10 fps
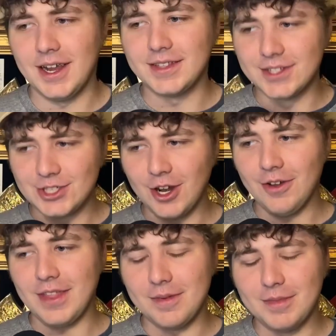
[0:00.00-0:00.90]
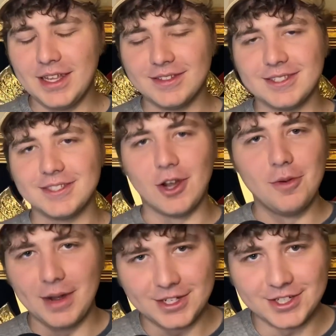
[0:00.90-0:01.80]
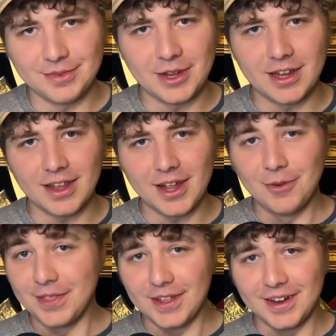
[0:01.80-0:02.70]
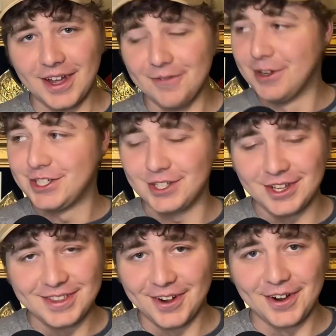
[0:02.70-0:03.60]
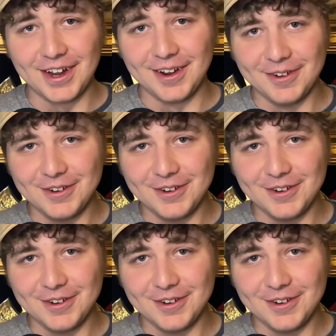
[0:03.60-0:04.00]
It's a show that means so much to me, and with it officially turning